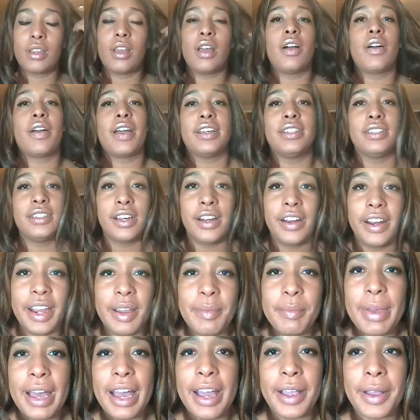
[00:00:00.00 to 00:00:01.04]
Okay, sorry,
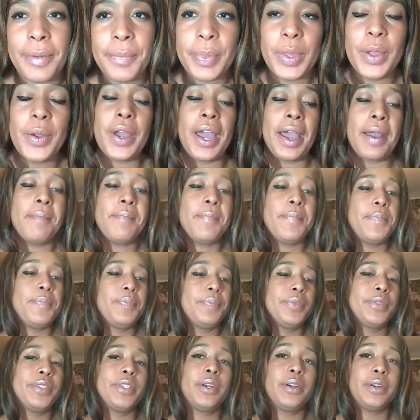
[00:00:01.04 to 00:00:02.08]
I'm back. Okay,
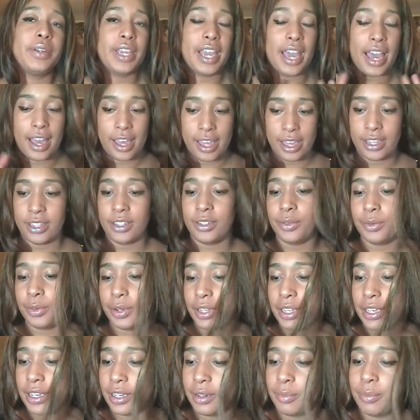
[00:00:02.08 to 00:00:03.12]
so yeah, it's a
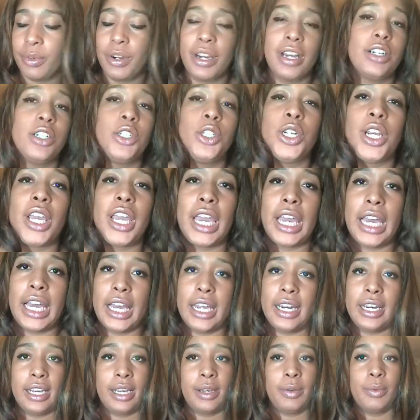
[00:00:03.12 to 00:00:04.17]
really good brush,
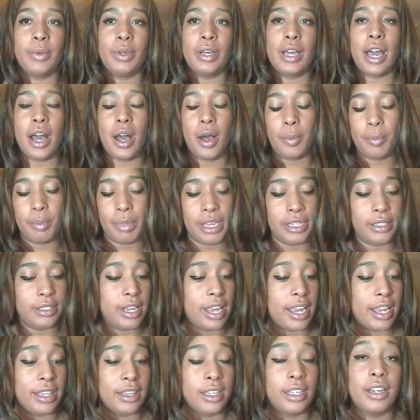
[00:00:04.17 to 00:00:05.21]
and it will help
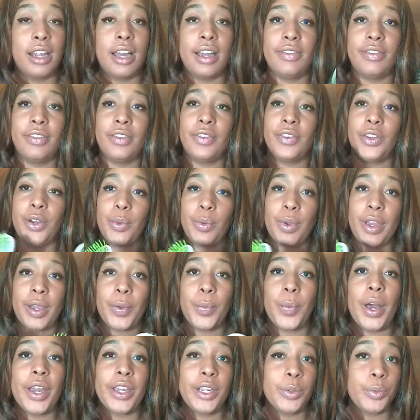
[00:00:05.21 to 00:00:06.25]
maintain the life of your wig
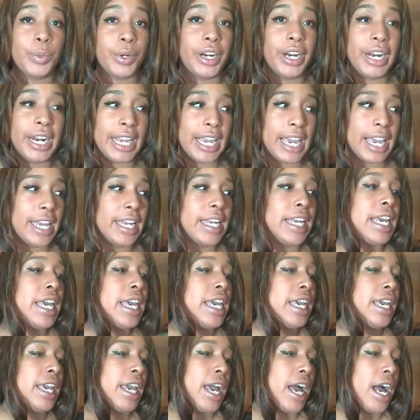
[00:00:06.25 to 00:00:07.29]
while you're wearing it
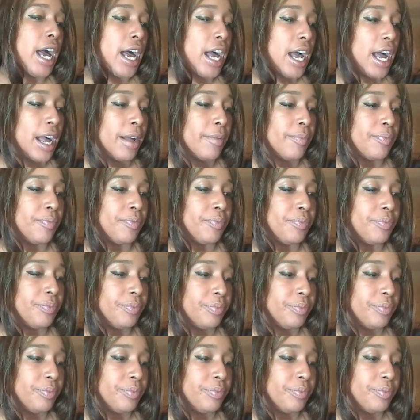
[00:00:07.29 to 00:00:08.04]
until